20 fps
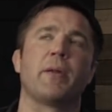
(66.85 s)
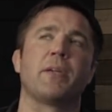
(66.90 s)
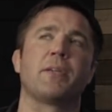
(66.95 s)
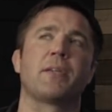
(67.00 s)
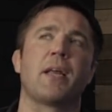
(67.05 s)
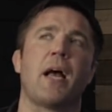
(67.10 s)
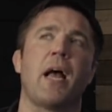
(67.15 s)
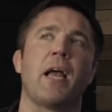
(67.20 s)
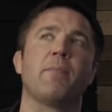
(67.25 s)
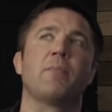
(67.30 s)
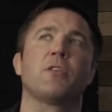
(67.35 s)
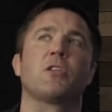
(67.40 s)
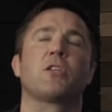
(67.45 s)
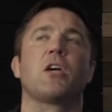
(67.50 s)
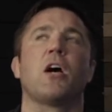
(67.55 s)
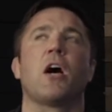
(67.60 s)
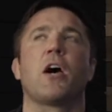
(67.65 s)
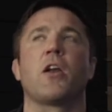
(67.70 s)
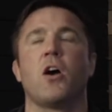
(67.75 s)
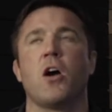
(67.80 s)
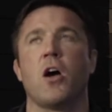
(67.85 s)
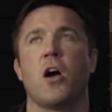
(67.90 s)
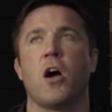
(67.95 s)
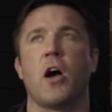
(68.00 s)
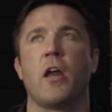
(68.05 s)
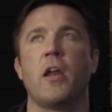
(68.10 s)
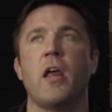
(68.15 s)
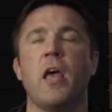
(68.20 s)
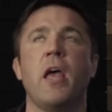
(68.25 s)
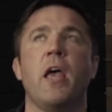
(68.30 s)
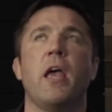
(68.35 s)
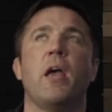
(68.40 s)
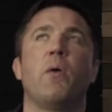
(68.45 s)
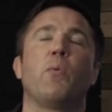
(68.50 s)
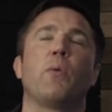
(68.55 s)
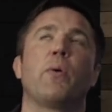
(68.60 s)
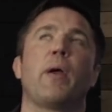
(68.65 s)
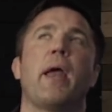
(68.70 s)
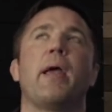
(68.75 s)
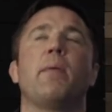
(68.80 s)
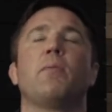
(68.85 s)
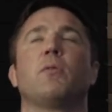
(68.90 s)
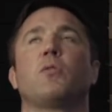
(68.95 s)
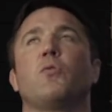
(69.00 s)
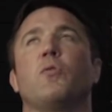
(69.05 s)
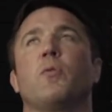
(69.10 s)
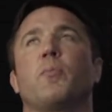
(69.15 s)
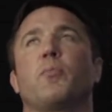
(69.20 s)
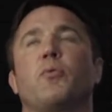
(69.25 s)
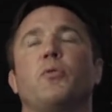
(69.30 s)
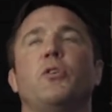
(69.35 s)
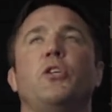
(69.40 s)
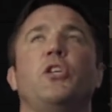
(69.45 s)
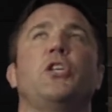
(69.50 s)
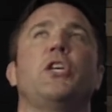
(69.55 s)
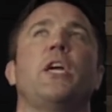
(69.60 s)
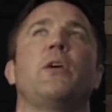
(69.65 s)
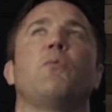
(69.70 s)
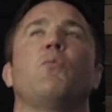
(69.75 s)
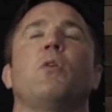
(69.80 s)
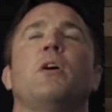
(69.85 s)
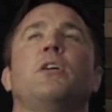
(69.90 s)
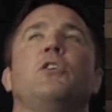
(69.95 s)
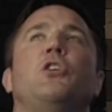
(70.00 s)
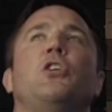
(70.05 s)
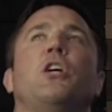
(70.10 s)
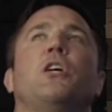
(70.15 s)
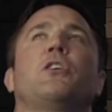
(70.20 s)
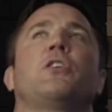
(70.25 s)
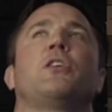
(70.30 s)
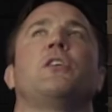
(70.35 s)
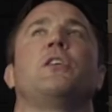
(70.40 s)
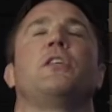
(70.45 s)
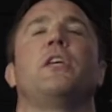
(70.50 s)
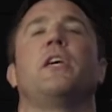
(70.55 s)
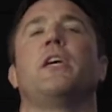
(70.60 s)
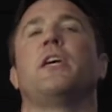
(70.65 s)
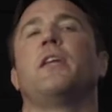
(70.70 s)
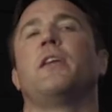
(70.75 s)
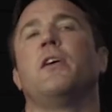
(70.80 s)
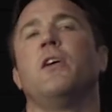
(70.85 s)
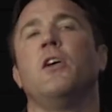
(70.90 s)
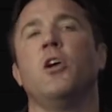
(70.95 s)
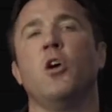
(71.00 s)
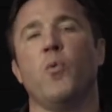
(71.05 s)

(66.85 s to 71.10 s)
But as time has gone on, and we were able to appreciate what Justin did